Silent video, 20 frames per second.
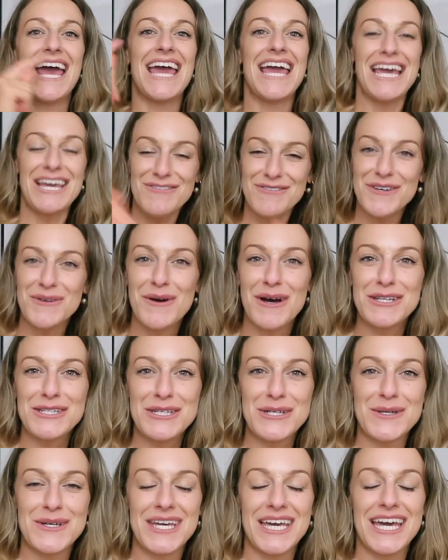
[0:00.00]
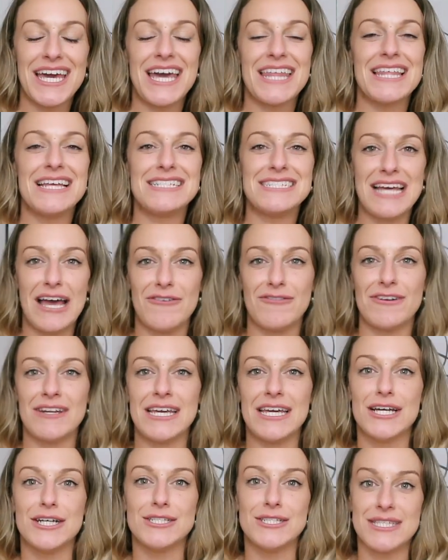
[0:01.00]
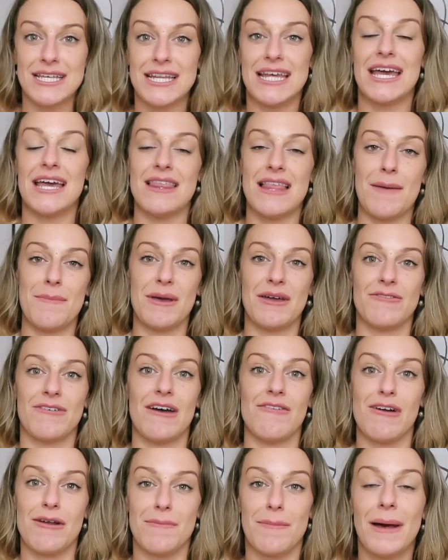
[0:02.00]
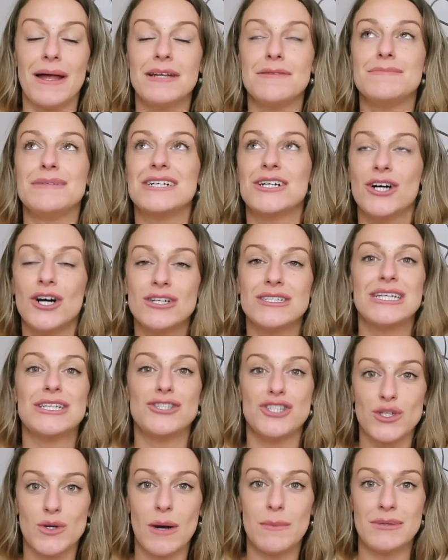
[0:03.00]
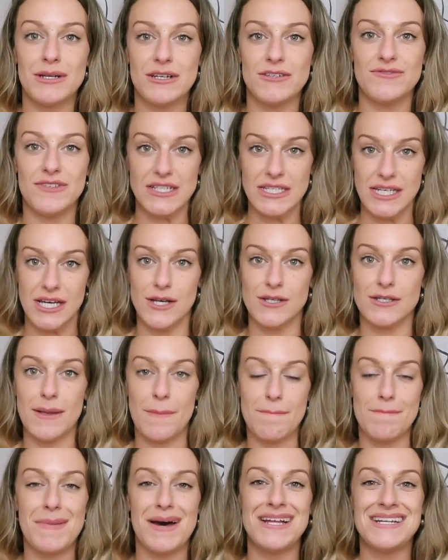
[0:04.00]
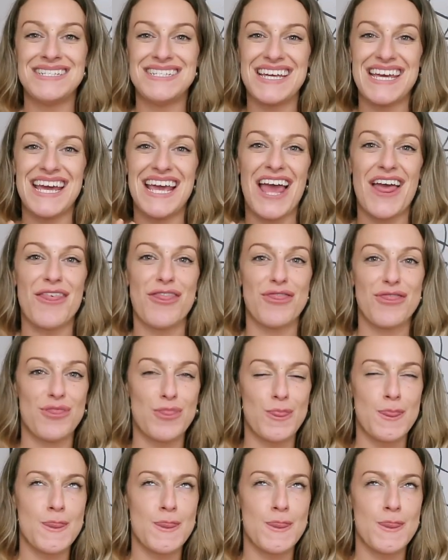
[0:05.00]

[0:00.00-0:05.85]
If you are new here, then definitely consider hitting that big fat red button because I do upload videos Monday,